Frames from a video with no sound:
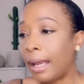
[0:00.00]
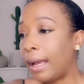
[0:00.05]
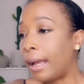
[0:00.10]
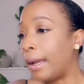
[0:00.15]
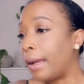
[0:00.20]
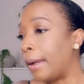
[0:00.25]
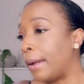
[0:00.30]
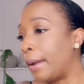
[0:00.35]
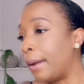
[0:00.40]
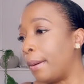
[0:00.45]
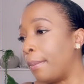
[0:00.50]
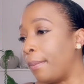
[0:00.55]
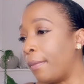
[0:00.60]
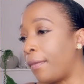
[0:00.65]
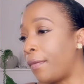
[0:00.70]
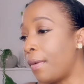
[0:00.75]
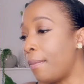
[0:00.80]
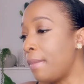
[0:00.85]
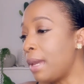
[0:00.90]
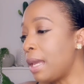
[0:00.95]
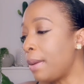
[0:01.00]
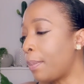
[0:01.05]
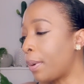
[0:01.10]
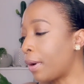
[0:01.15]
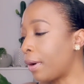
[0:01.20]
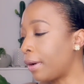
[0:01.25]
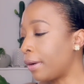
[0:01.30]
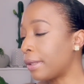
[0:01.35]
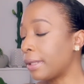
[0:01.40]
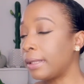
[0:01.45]
For me
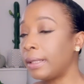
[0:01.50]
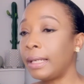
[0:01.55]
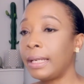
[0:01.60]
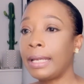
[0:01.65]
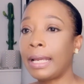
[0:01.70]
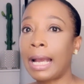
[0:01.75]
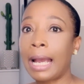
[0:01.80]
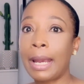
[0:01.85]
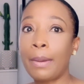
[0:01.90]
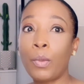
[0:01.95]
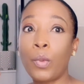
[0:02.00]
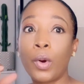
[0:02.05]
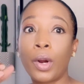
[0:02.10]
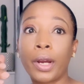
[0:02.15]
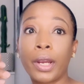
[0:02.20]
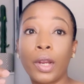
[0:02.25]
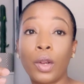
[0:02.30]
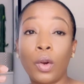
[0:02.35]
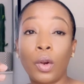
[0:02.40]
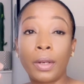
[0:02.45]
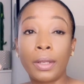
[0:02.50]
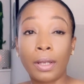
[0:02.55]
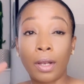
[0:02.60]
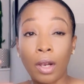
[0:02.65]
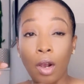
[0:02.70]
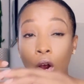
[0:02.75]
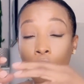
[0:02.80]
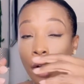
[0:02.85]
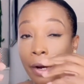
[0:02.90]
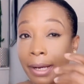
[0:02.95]
personally, I'm working on
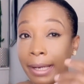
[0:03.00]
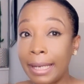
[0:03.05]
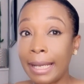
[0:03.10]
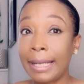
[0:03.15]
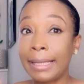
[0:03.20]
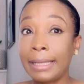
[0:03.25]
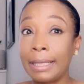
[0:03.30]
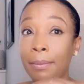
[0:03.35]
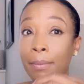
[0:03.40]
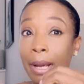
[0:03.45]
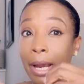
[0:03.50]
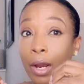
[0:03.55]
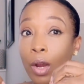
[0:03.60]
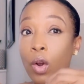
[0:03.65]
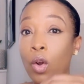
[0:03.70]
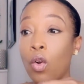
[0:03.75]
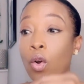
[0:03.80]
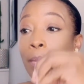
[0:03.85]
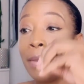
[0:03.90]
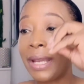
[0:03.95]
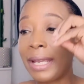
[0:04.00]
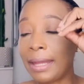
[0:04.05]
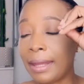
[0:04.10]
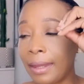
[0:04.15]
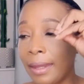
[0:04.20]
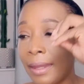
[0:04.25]
organizing my home in